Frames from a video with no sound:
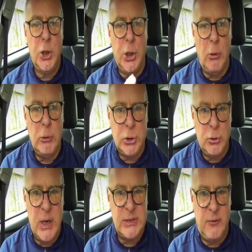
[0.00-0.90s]
Don't
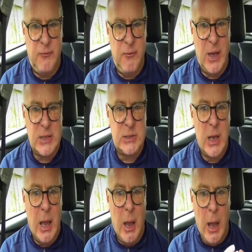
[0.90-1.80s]
try to fix
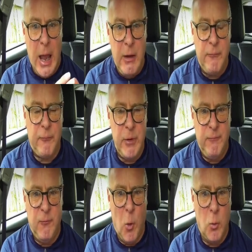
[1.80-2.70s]
every
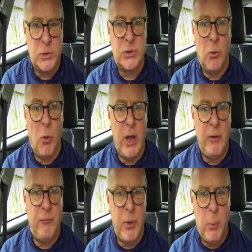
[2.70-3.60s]
fault or
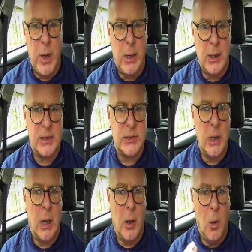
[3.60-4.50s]
every weakness
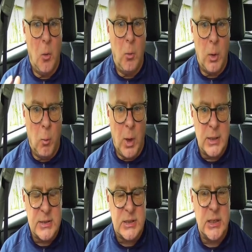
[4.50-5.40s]
all at
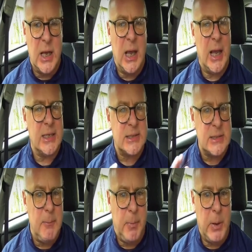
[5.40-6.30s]
once. It
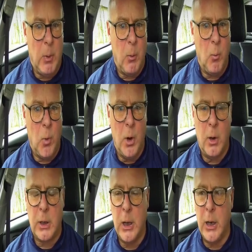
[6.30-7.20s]
simply won't
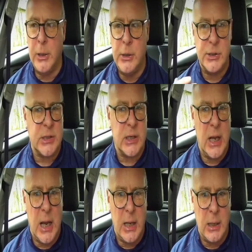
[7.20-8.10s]
work, and you're just
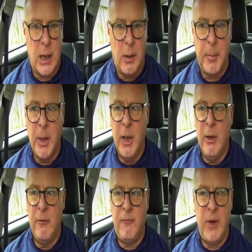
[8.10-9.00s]
going to end up
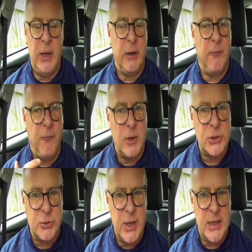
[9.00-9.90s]
feeling
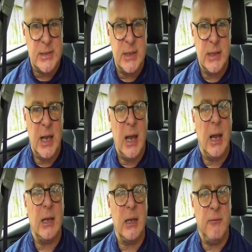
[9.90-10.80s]
frustrated
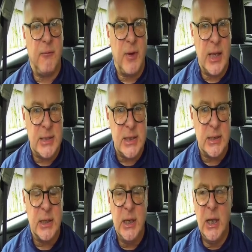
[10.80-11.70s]
and deflated.